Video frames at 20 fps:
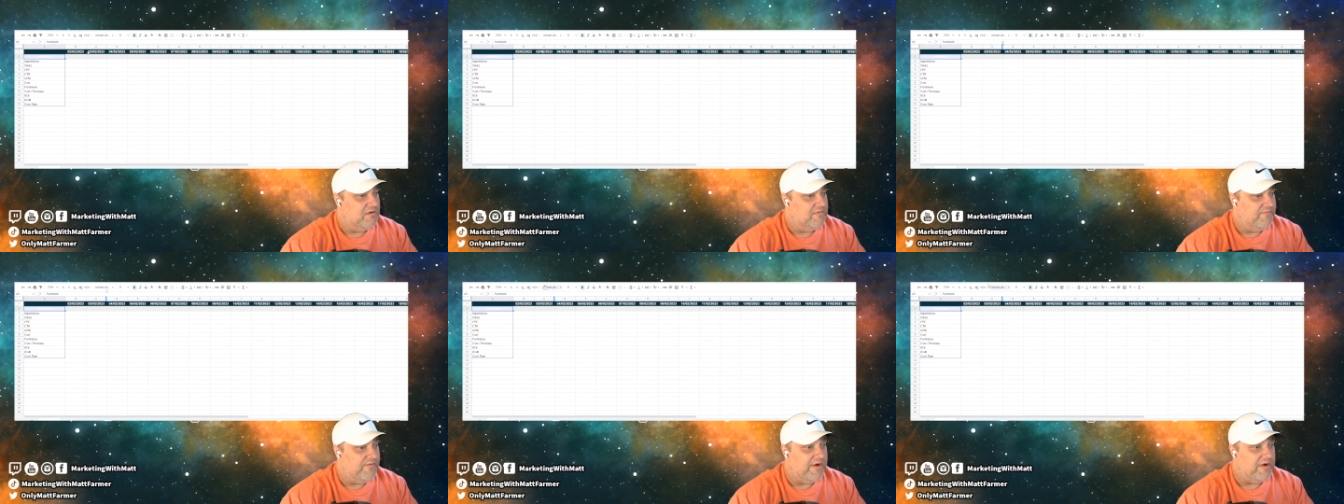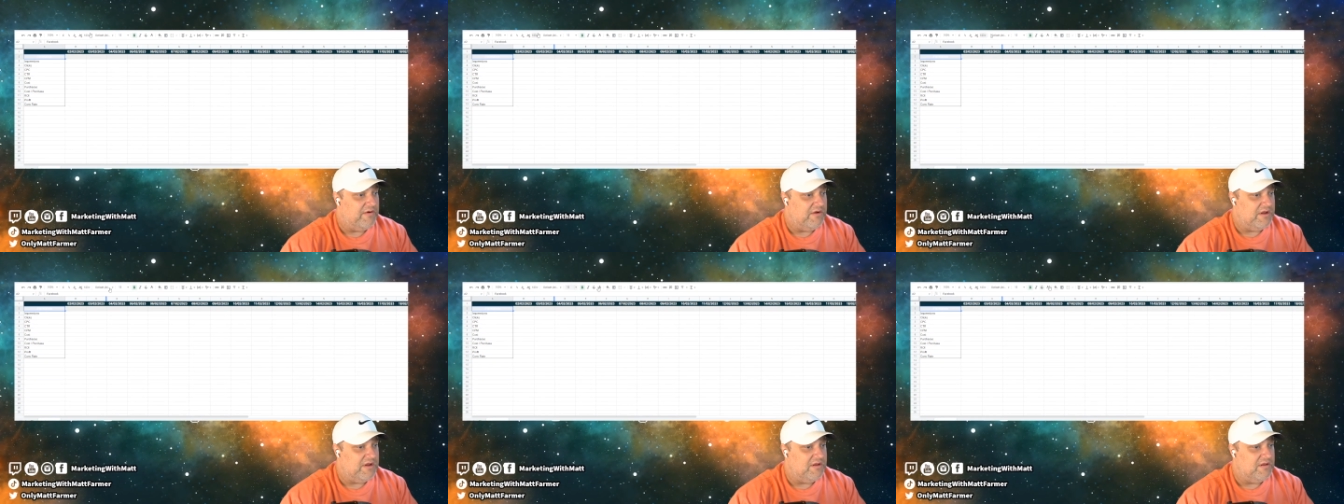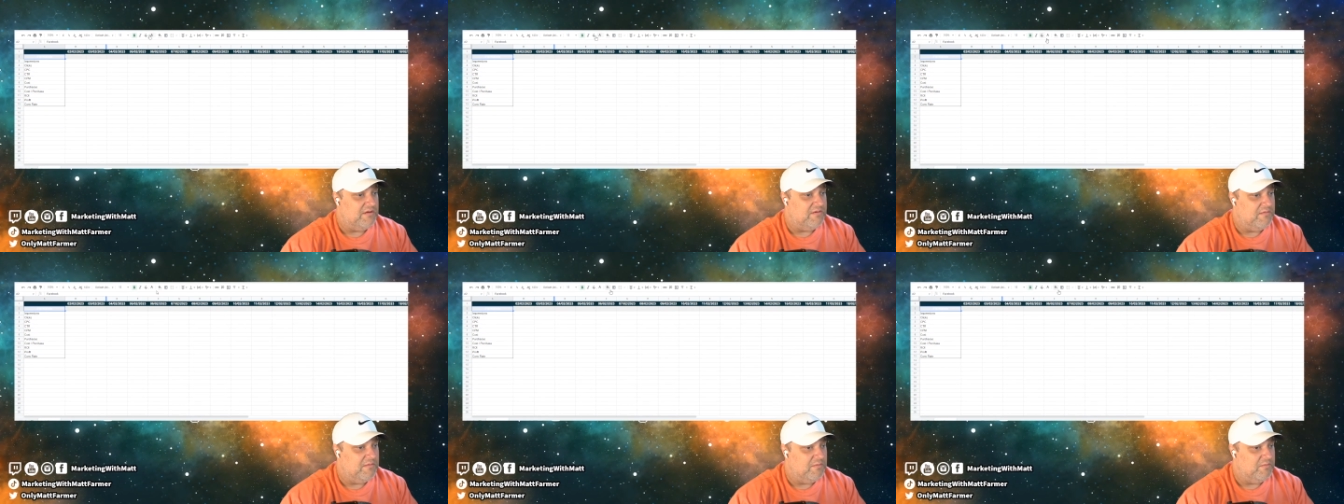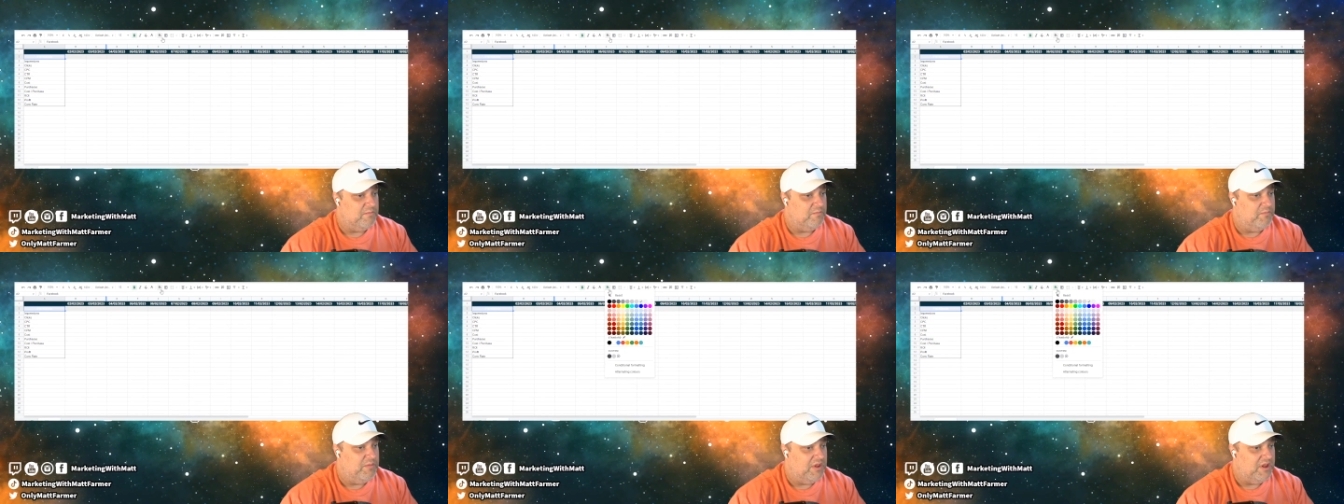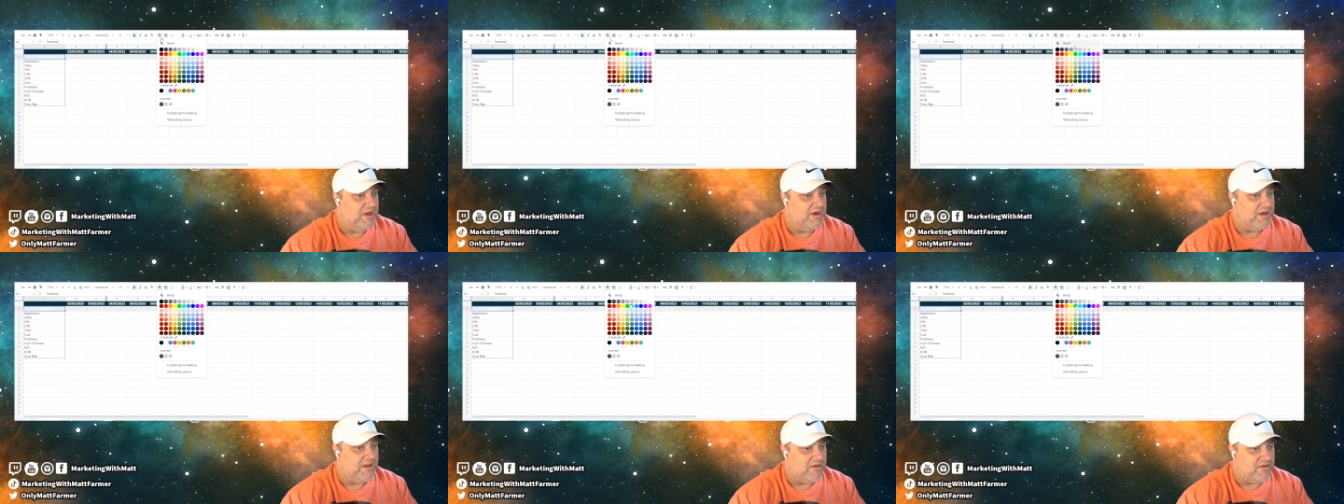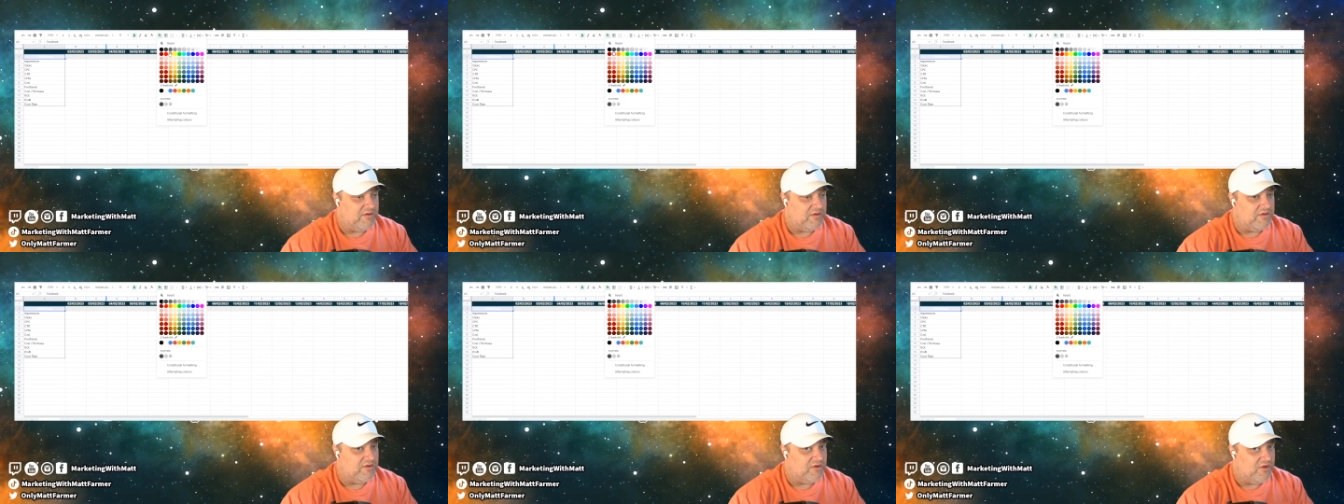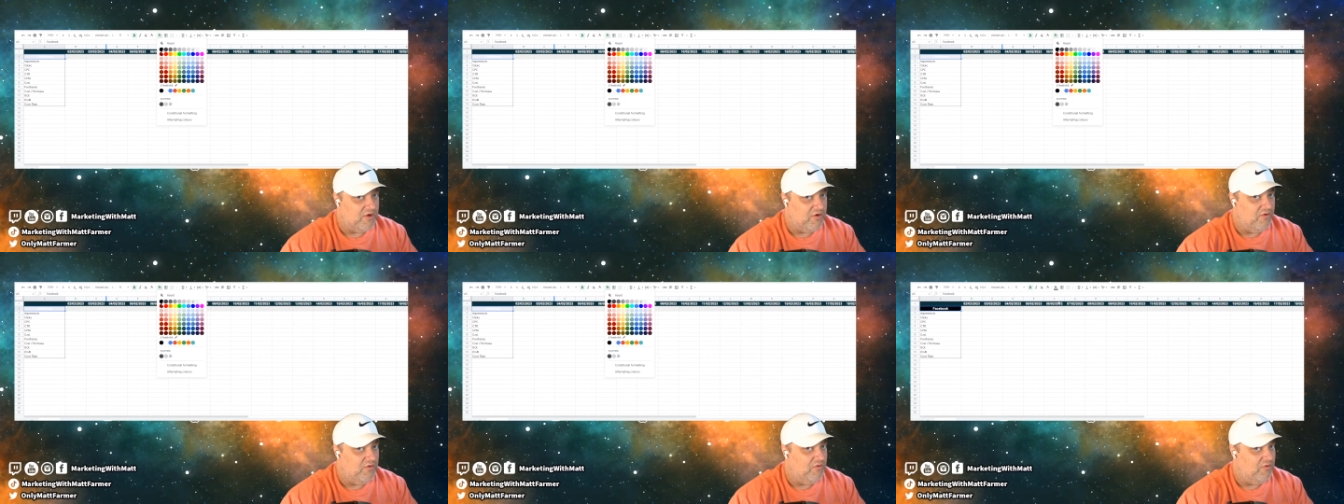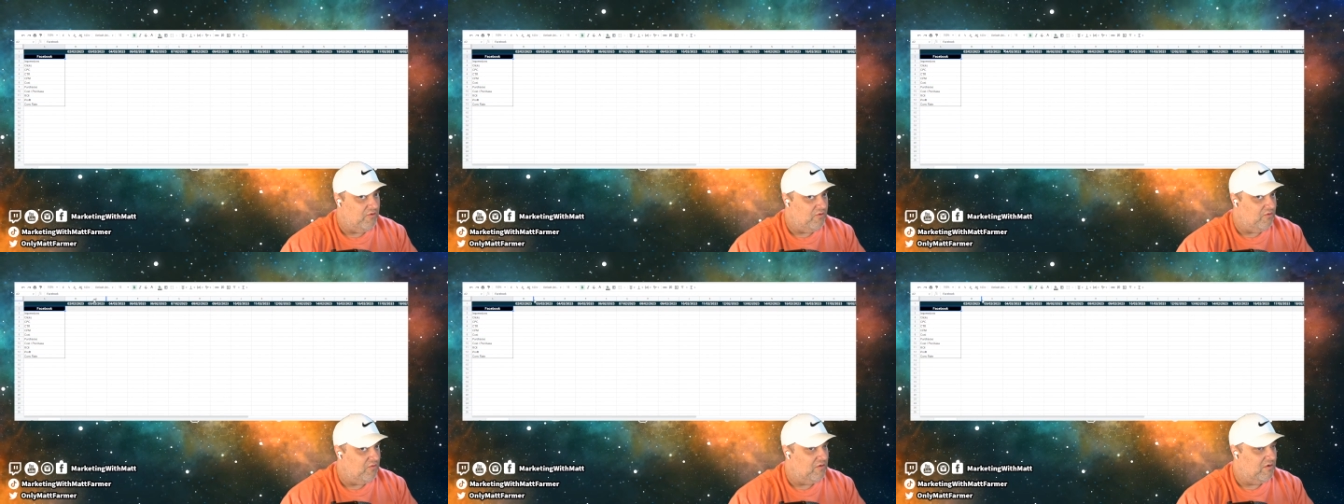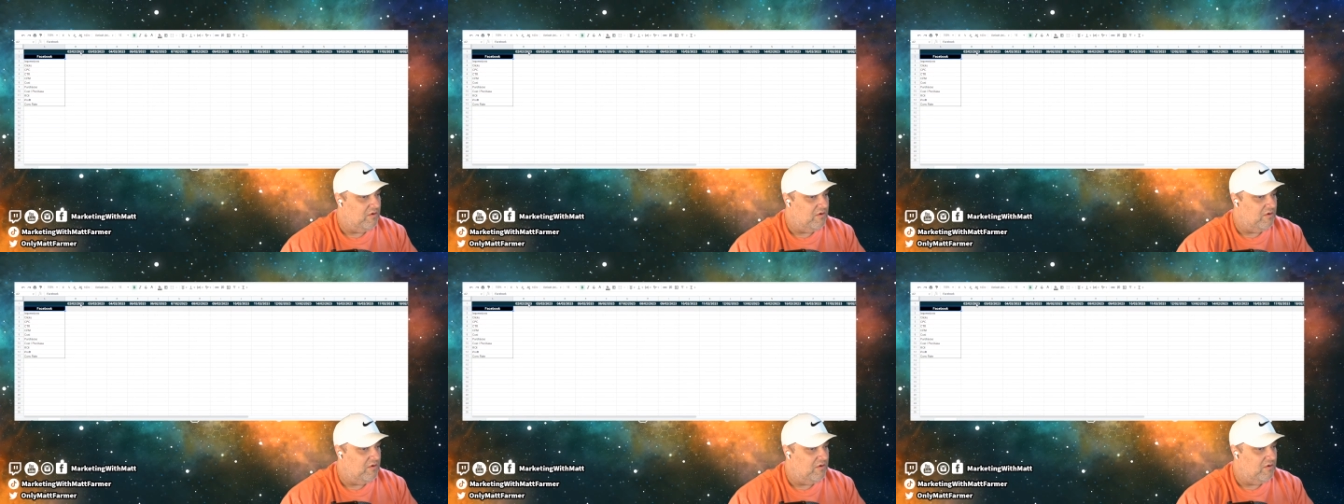very bloody soon